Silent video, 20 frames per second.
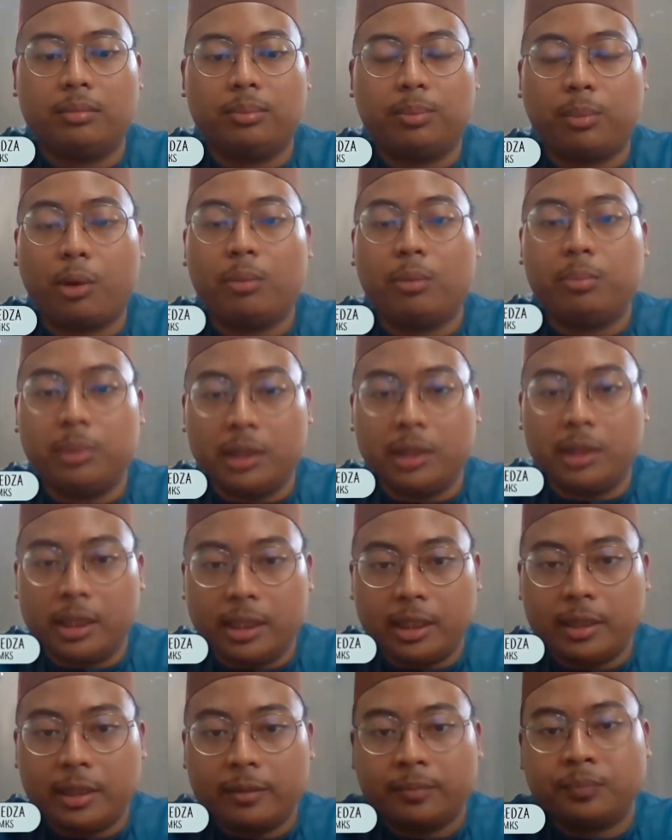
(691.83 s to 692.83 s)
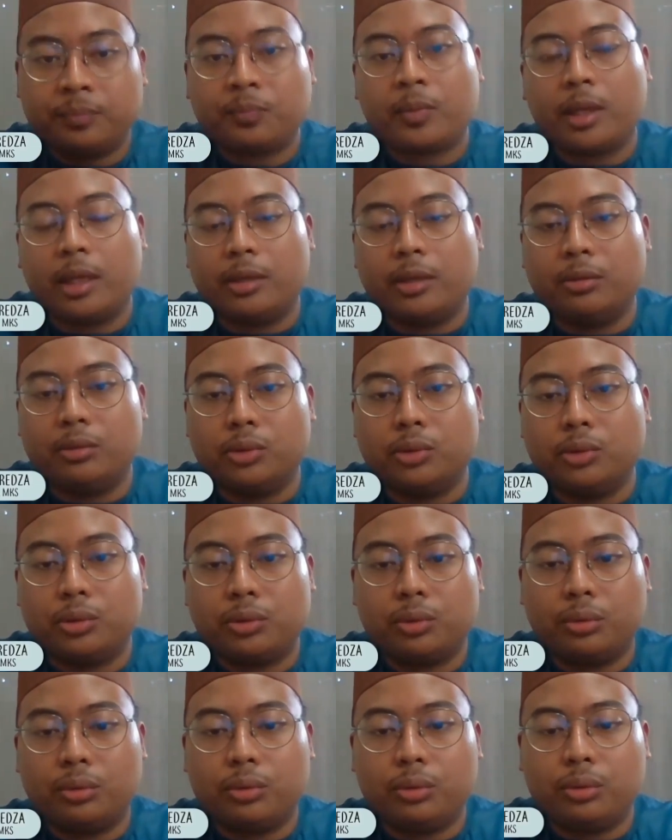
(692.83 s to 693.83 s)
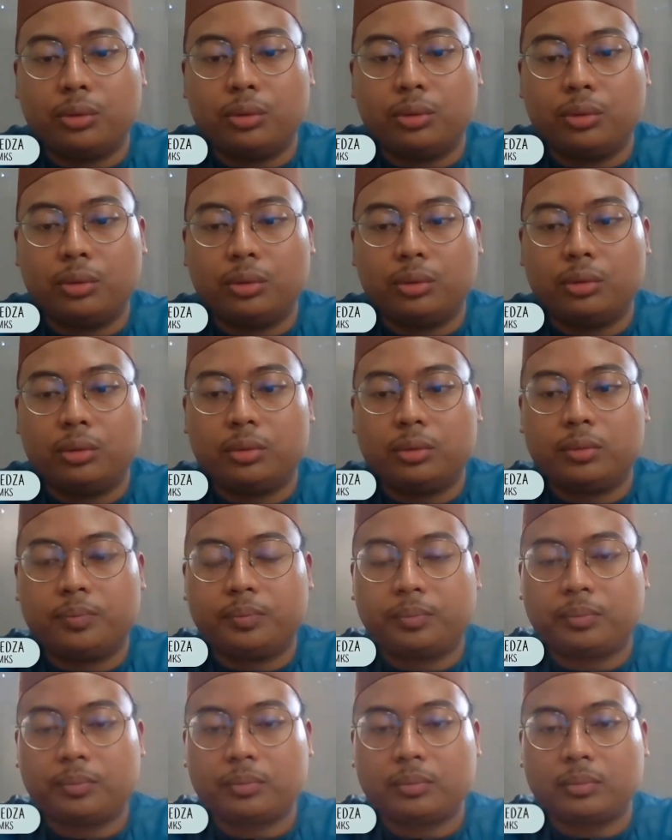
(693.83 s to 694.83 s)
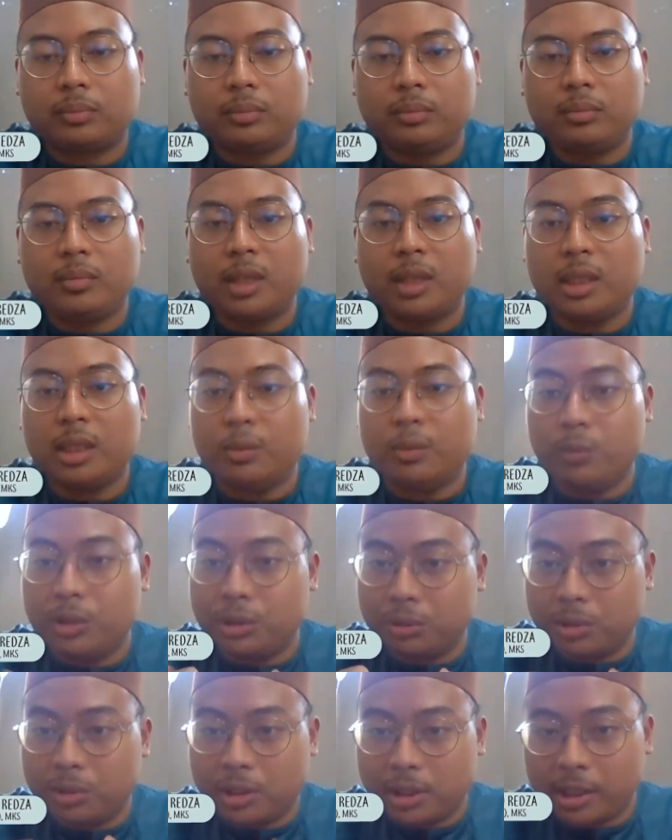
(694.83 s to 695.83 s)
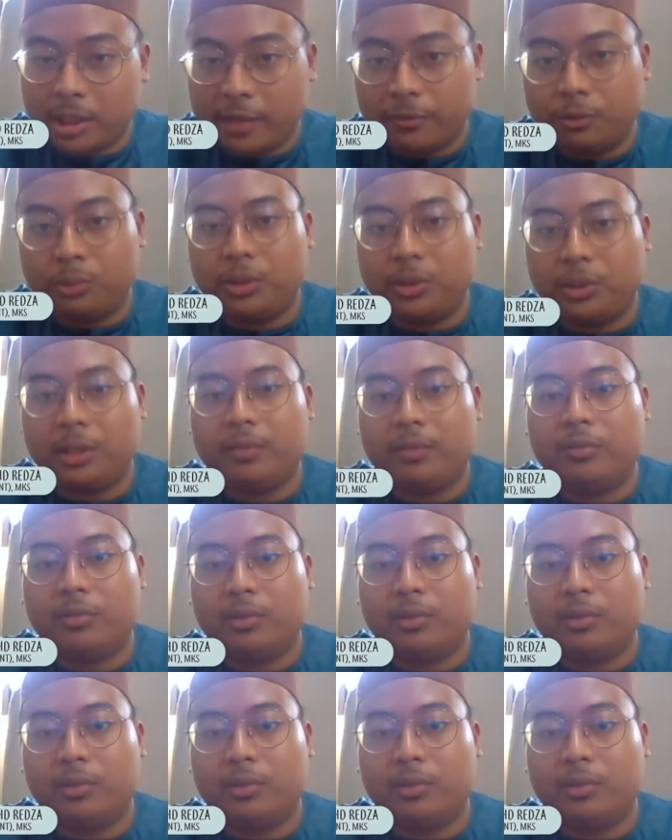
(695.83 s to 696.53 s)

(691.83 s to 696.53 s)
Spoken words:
properly, and also we should strive to give